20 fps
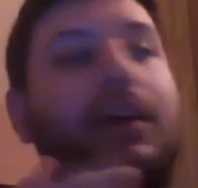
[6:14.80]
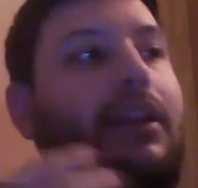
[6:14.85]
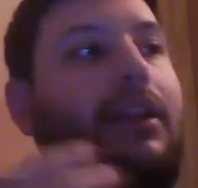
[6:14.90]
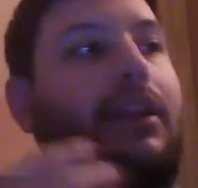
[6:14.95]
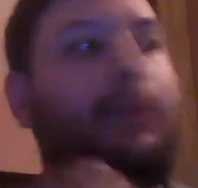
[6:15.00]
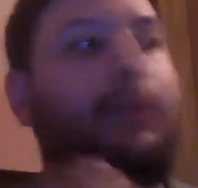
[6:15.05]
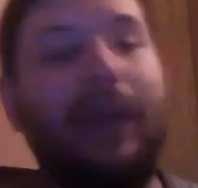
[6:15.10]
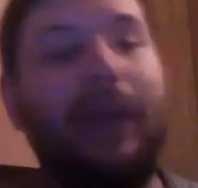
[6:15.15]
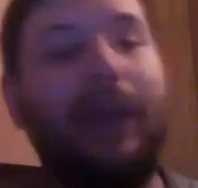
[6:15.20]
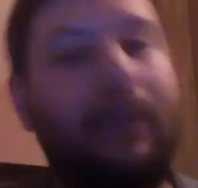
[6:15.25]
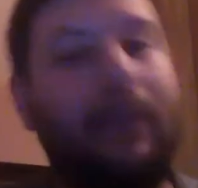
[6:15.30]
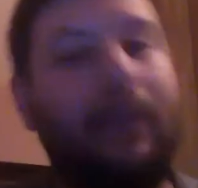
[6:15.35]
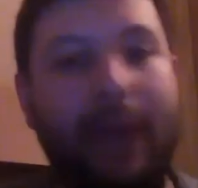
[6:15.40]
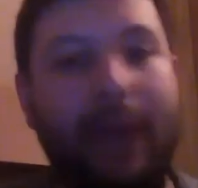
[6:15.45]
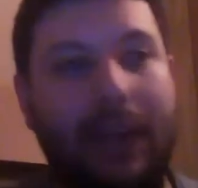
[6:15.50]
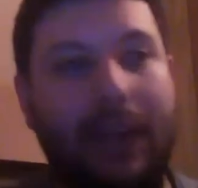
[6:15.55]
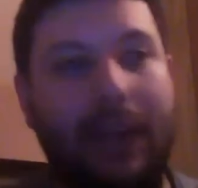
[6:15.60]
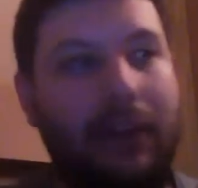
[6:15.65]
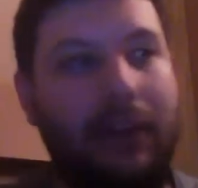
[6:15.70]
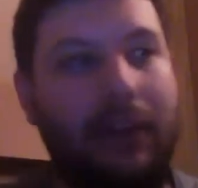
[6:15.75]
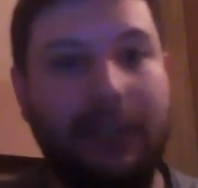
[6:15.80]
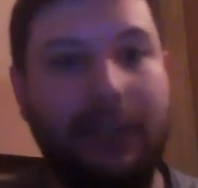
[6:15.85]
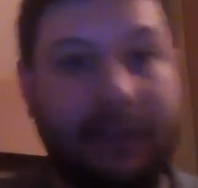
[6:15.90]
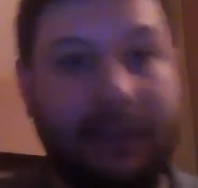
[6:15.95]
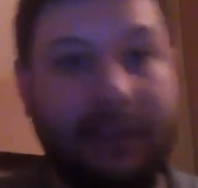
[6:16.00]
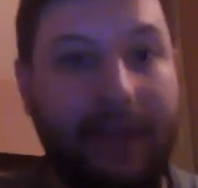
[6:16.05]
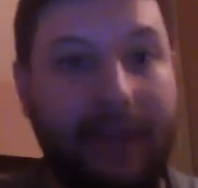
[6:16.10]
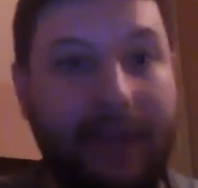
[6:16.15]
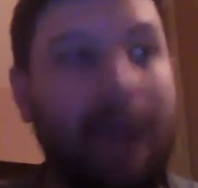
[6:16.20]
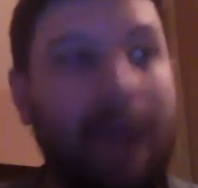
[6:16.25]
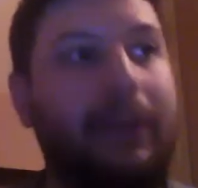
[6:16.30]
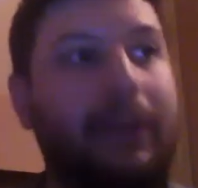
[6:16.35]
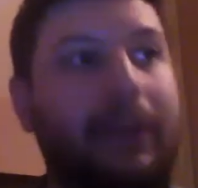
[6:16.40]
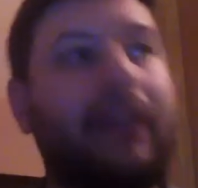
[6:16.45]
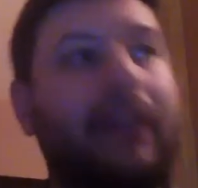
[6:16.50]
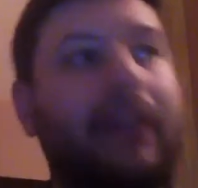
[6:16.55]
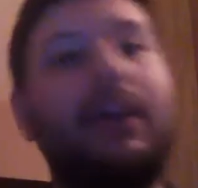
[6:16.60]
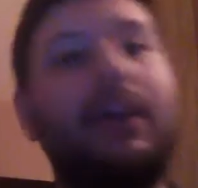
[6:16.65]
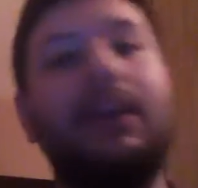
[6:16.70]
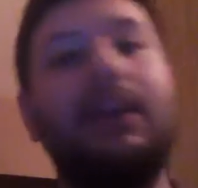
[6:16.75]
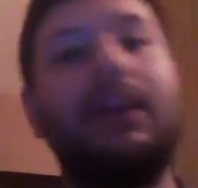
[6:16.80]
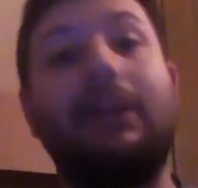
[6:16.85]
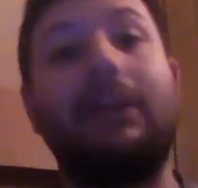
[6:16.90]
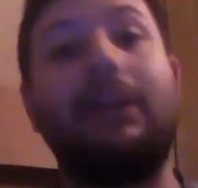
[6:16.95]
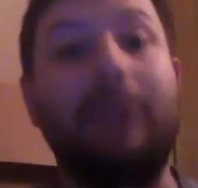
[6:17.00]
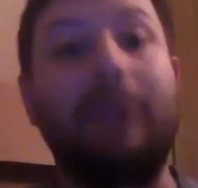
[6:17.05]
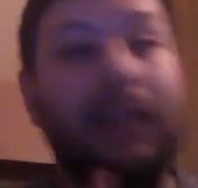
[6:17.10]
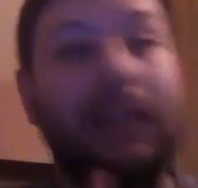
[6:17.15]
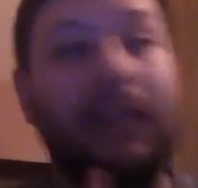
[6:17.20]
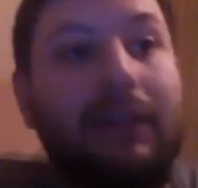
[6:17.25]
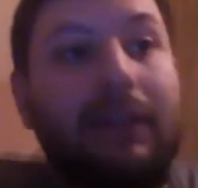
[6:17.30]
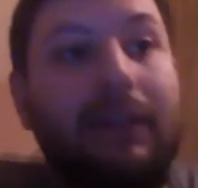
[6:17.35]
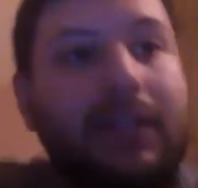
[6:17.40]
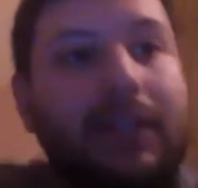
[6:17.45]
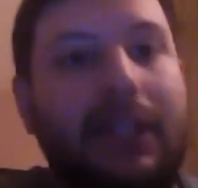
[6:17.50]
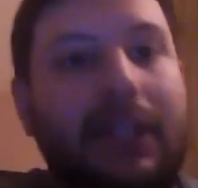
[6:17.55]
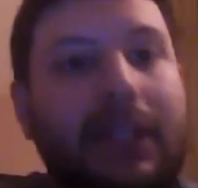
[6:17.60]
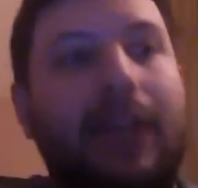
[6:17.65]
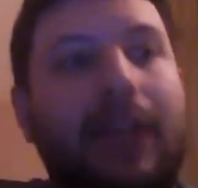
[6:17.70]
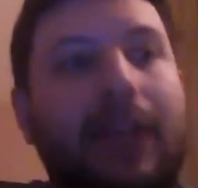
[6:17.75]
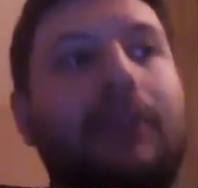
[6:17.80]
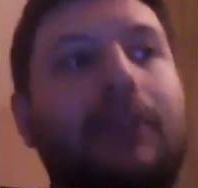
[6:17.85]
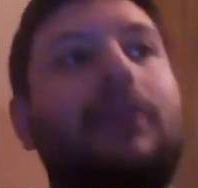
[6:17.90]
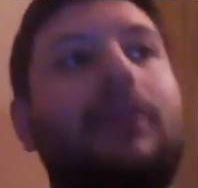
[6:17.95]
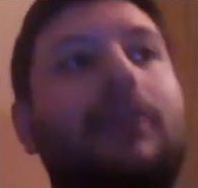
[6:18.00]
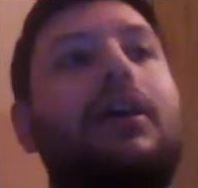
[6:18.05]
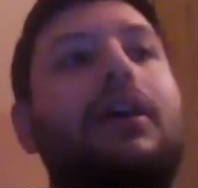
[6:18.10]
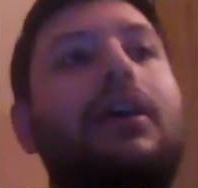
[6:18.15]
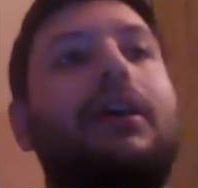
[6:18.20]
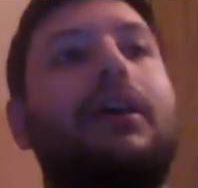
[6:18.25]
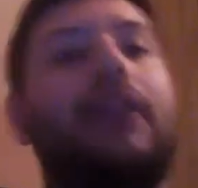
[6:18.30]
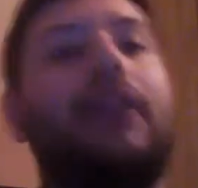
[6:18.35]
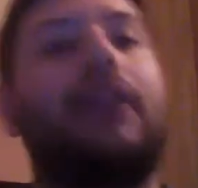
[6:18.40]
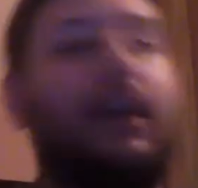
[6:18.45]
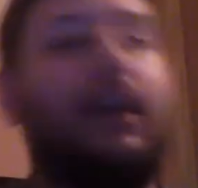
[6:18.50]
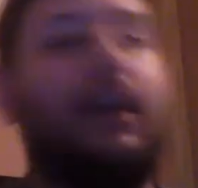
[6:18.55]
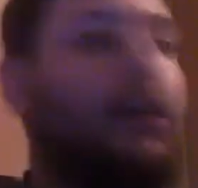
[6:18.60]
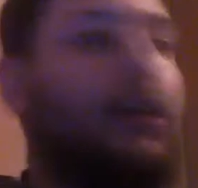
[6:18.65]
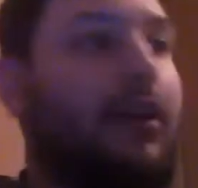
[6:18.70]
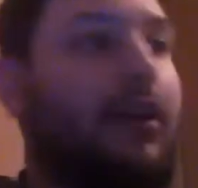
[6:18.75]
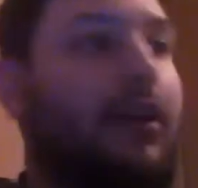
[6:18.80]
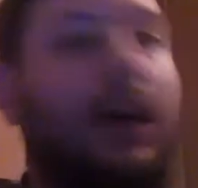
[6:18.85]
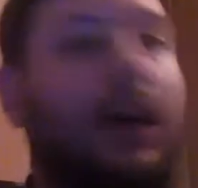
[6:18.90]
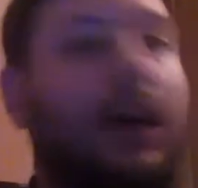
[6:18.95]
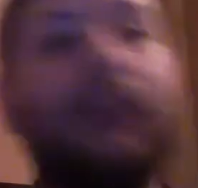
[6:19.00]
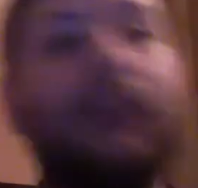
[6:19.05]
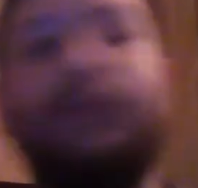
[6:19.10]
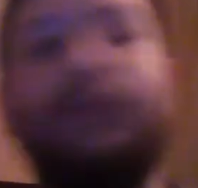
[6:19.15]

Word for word: the Pikipek and all this family. They've been living together. They all hunt